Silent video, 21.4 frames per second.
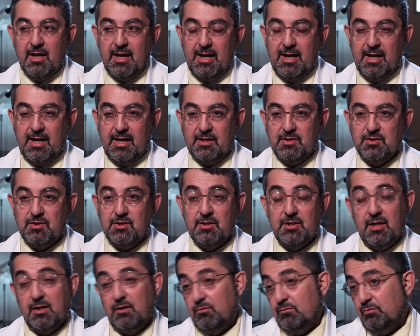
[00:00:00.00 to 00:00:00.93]
And
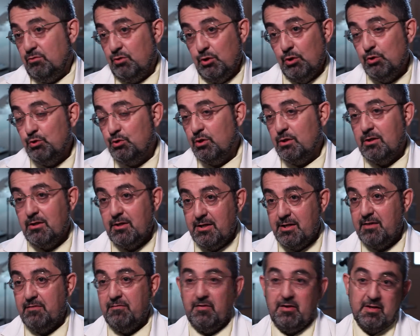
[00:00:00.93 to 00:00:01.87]
they usually
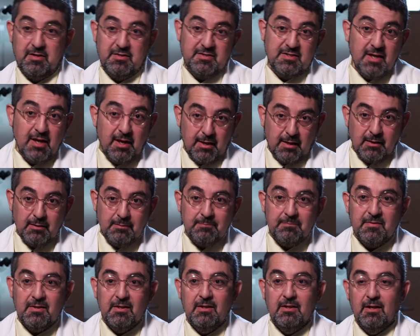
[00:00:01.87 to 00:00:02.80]
live in a cell,
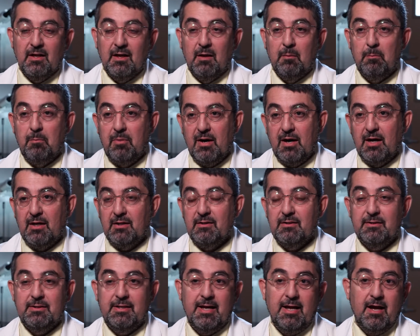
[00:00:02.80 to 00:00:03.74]
but
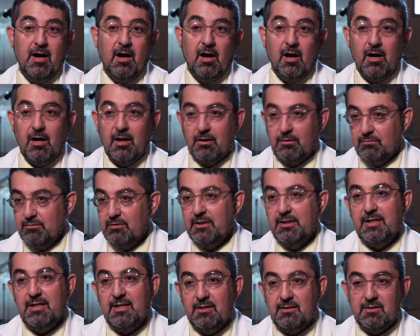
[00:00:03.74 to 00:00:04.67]
they are
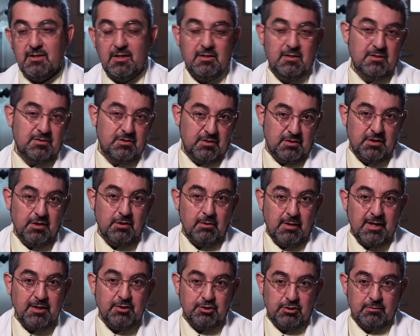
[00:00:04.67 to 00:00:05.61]
released in the
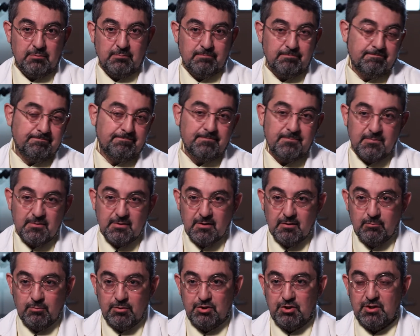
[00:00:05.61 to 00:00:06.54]
circulation,
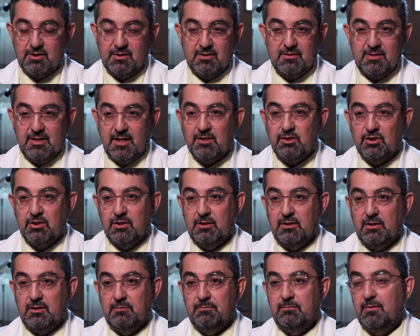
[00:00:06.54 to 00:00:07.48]
which is
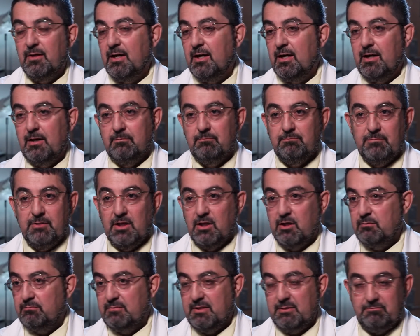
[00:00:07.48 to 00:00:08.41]
essentially
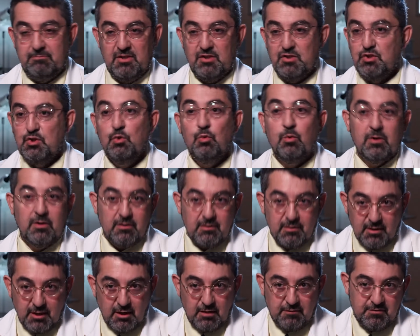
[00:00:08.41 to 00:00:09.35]
the sewer
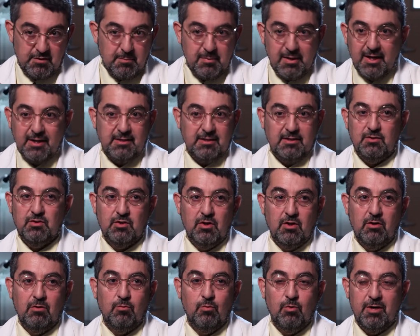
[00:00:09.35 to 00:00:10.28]
of the body.
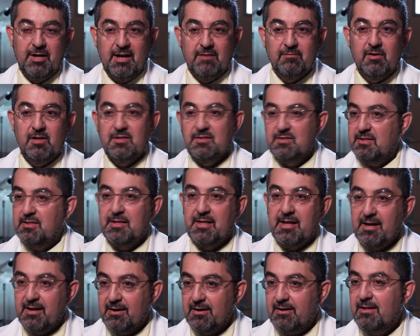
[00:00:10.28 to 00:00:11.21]
So whatever it's in
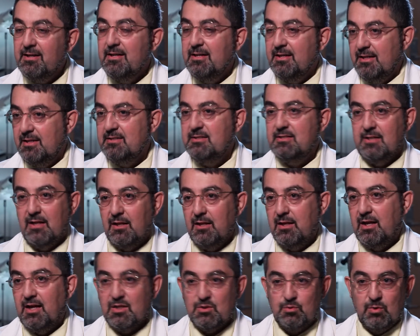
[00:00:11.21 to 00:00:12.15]
there is
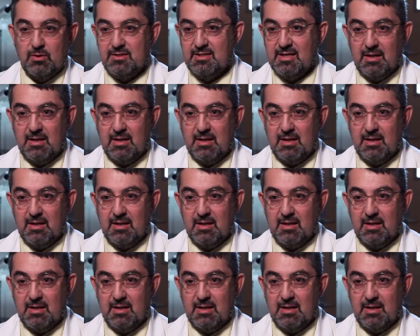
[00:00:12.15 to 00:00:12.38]
telling us what's